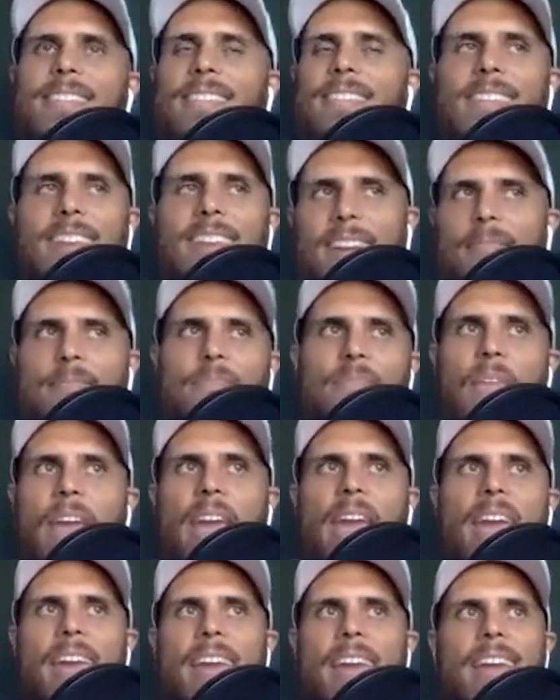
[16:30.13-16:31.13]
yeah,
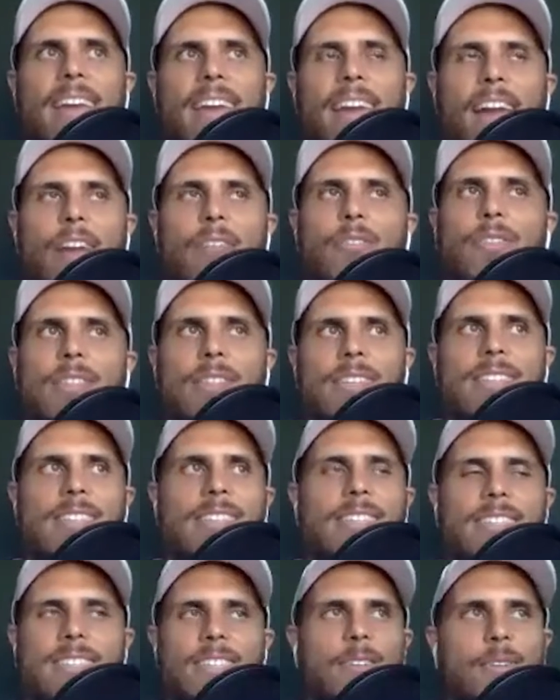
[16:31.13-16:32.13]
everything is
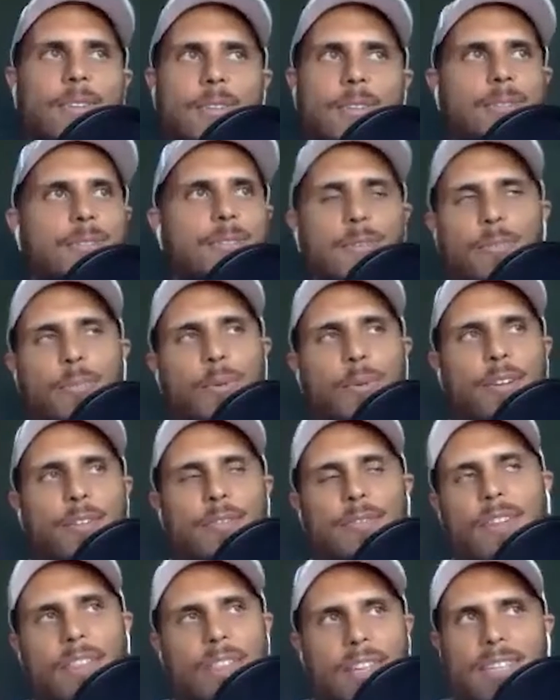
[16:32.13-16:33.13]
hysterical to the point
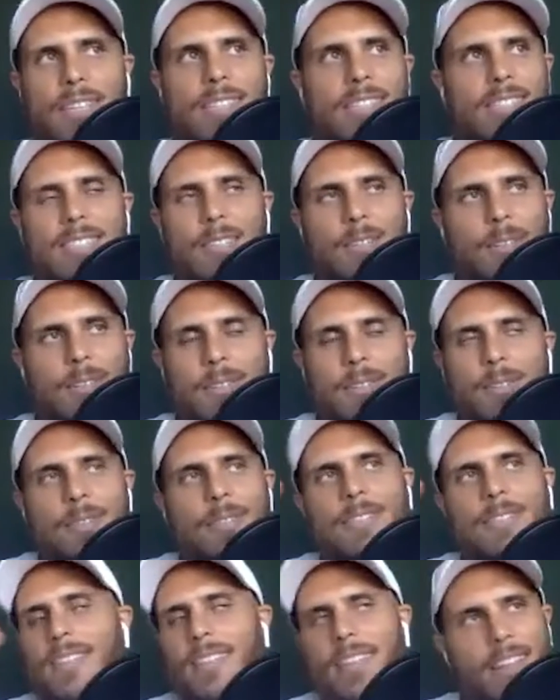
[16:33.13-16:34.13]
of nothing's hysterical,
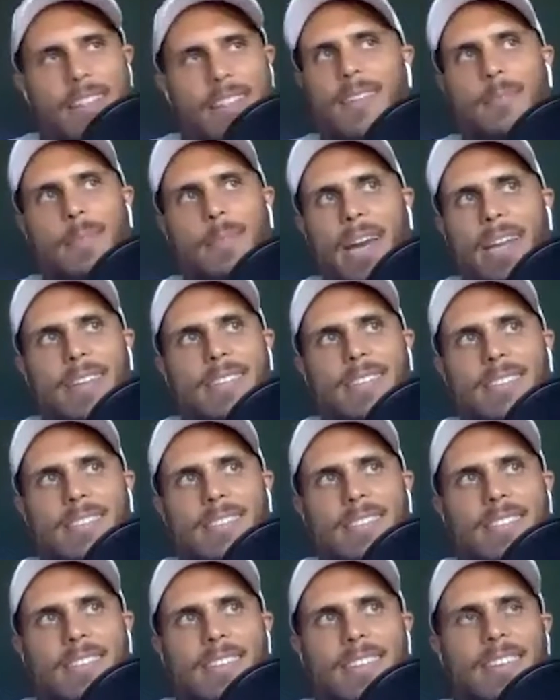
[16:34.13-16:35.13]
so that nothing
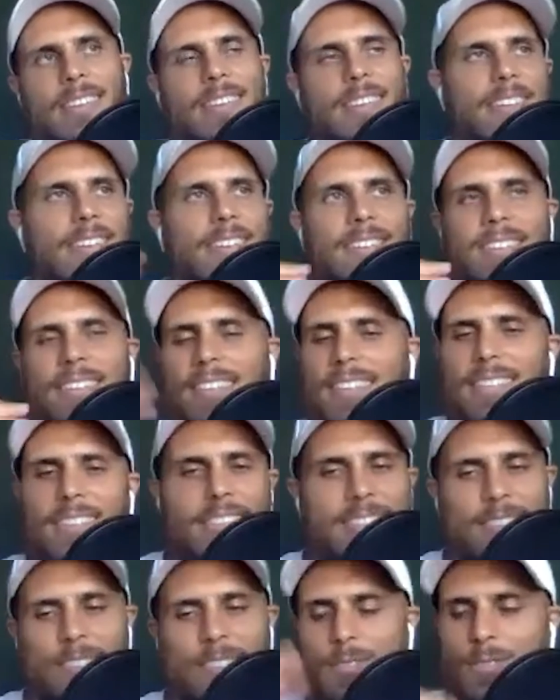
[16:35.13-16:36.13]
matters. And like,
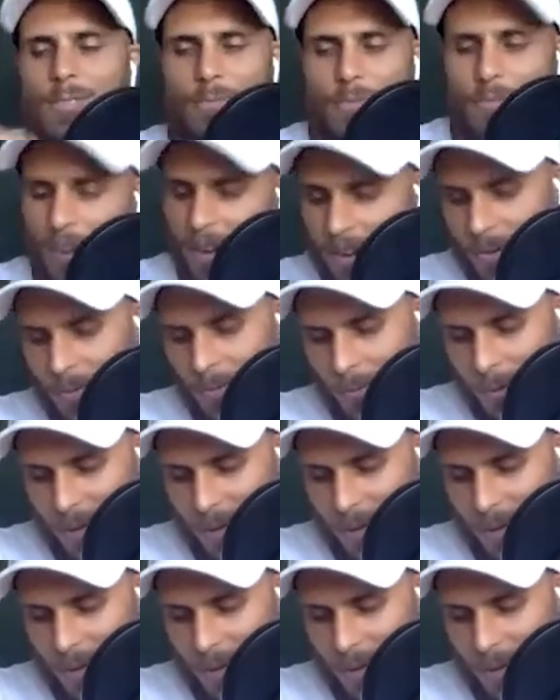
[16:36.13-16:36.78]
it's fucking